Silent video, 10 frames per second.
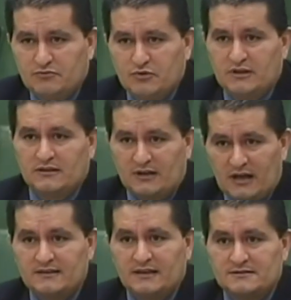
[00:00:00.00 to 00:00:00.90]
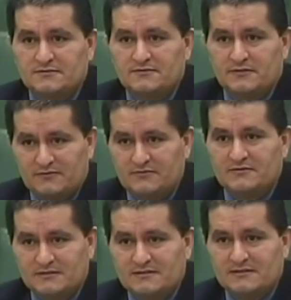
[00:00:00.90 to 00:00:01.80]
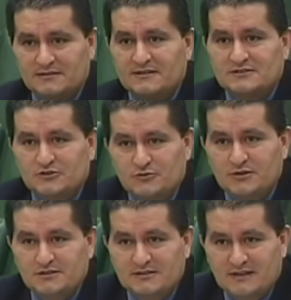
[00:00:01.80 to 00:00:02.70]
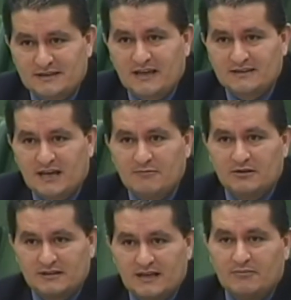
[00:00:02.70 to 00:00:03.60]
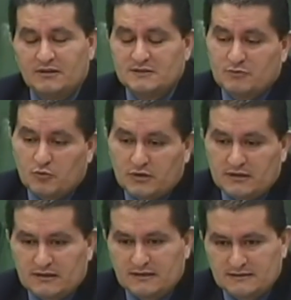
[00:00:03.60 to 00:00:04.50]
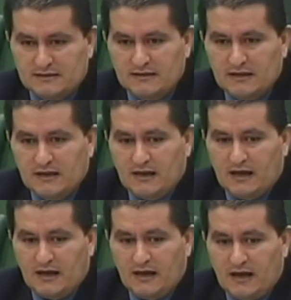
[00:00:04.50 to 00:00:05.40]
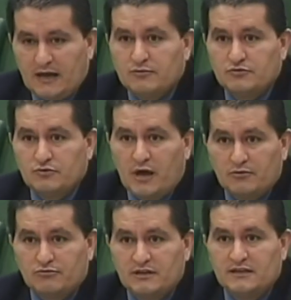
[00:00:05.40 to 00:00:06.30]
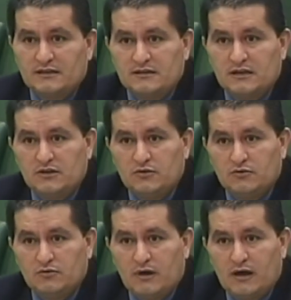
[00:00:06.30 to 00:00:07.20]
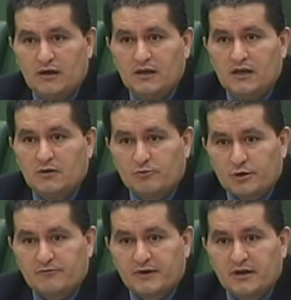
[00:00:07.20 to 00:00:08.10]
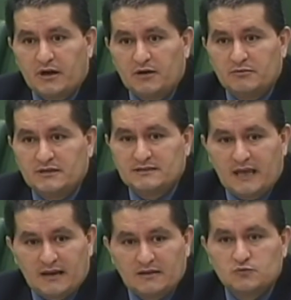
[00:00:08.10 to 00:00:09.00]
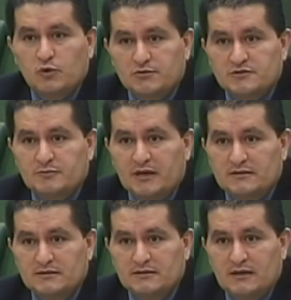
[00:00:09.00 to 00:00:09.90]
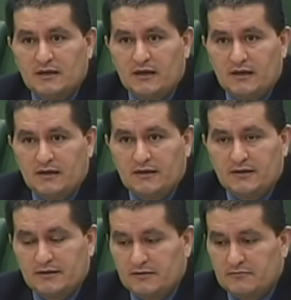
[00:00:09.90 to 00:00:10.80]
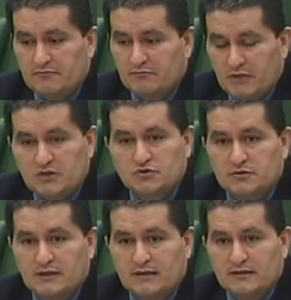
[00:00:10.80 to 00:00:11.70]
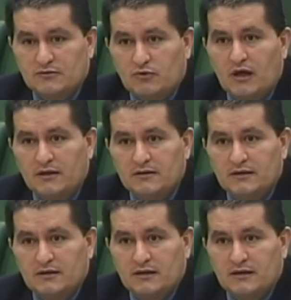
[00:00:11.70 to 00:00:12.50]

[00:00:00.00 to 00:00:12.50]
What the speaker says: put it in the context of the situation at that time and at that place. But one of the things that I would really continue work very hard, because Canada is well respected, make sure that Iran,